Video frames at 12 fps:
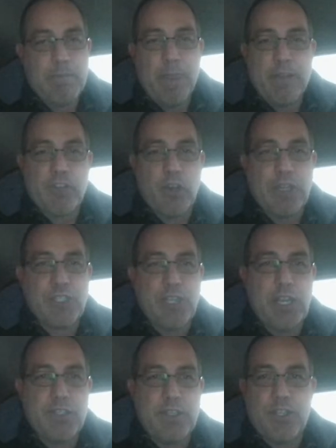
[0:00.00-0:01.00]
So I
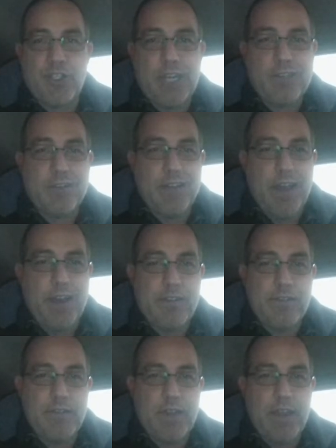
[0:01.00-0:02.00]
changed the injector data,
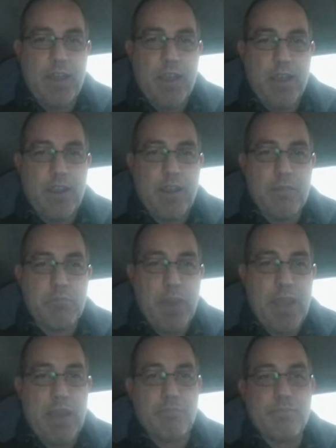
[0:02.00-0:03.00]
and bam,